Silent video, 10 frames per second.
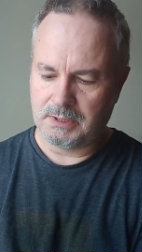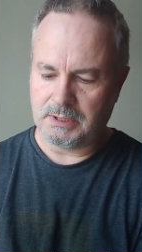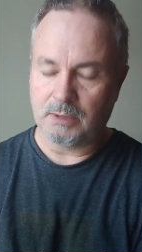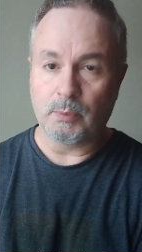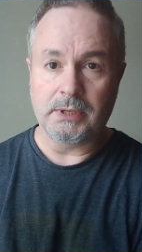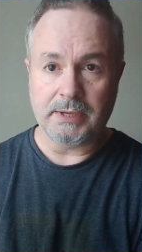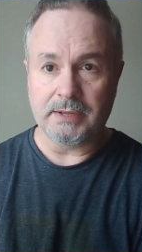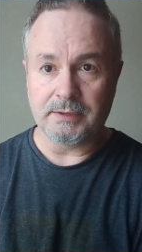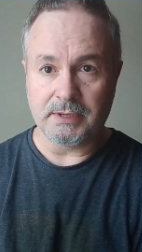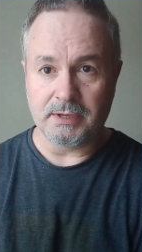I will
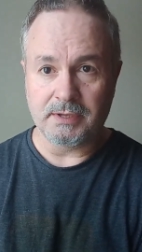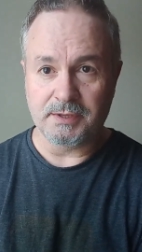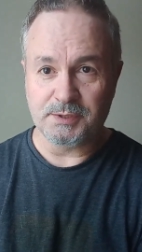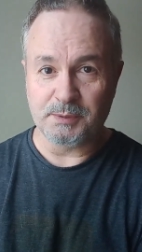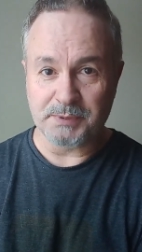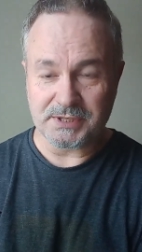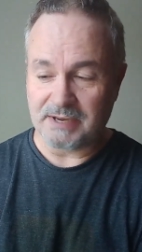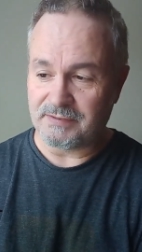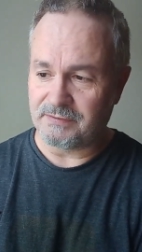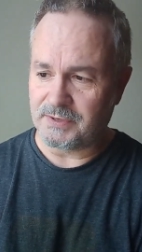get the Super
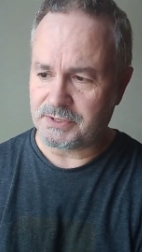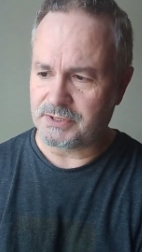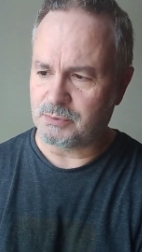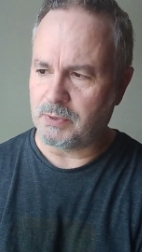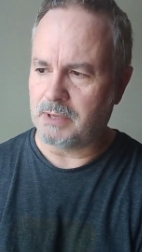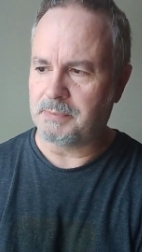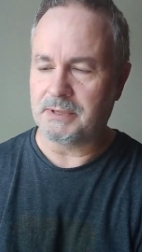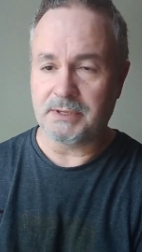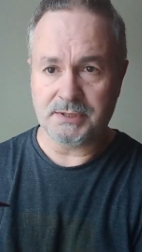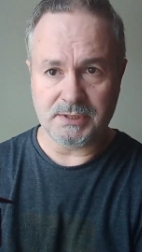7 version as well, but
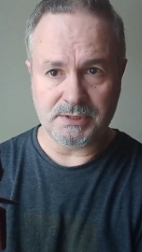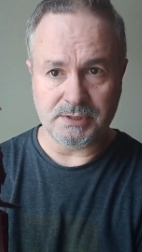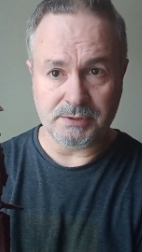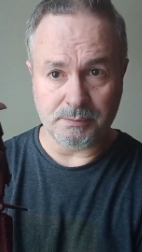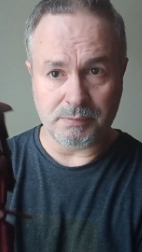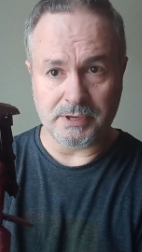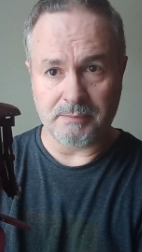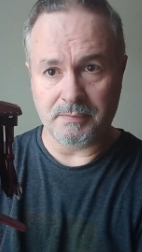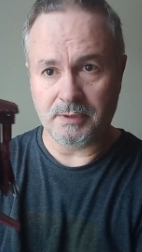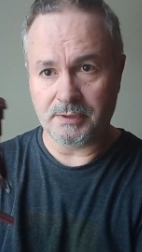this is the
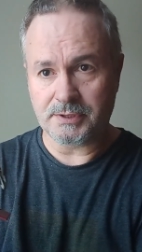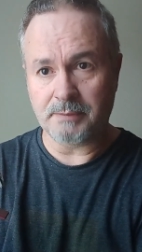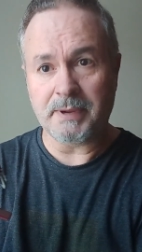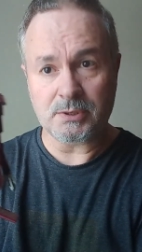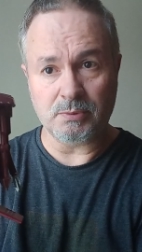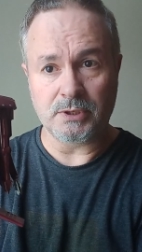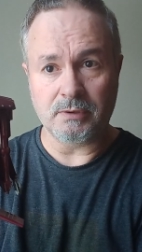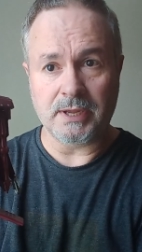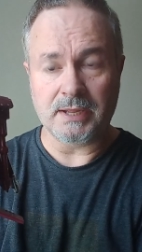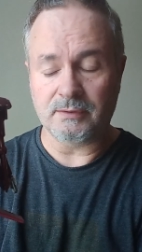Supreme. This is the best one you
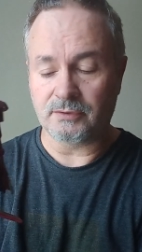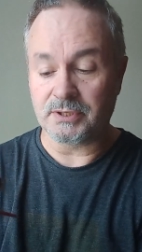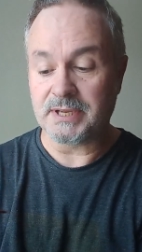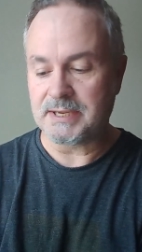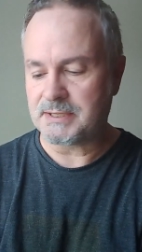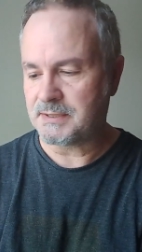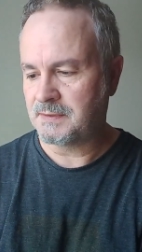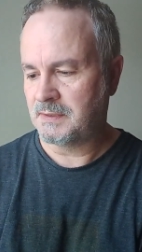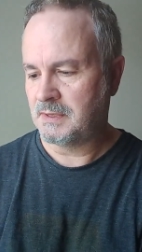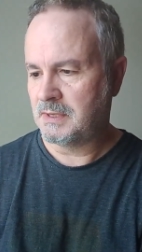can get to date.
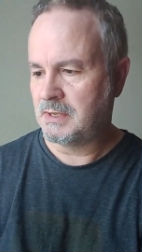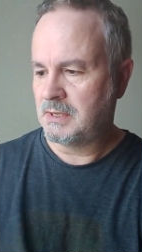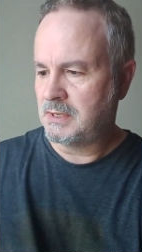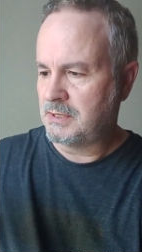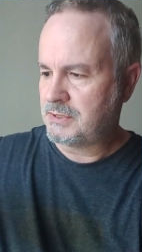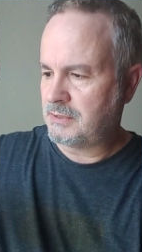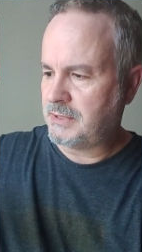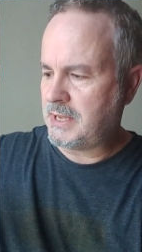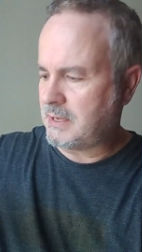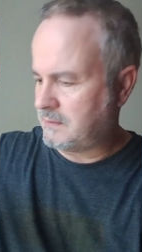So
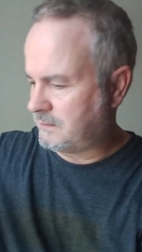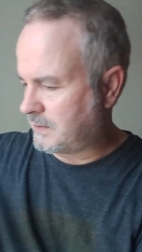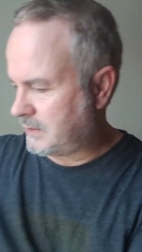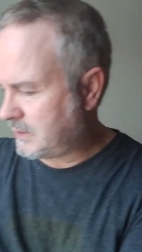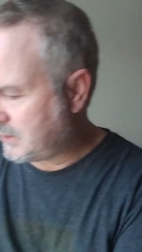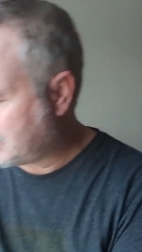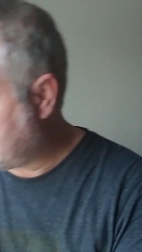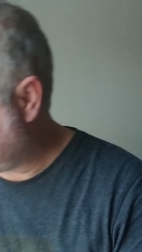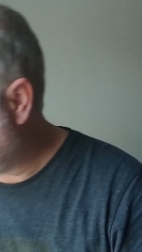yeah, very nice.